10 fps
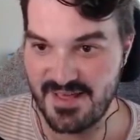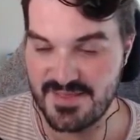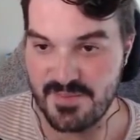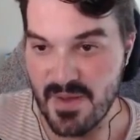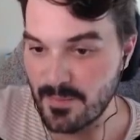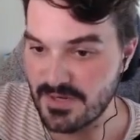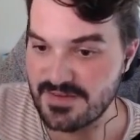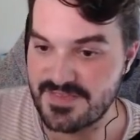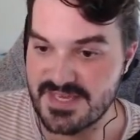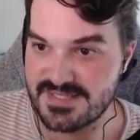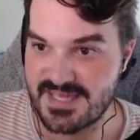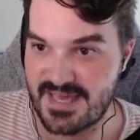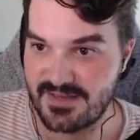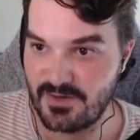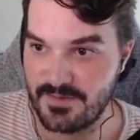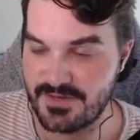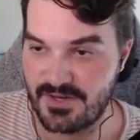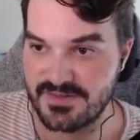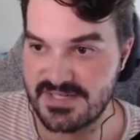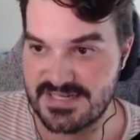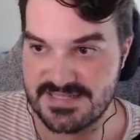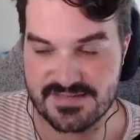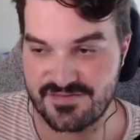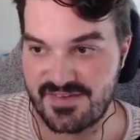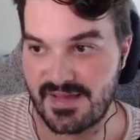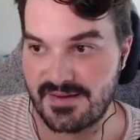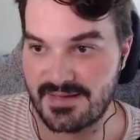The memory of the attack on the colony doesn't fade,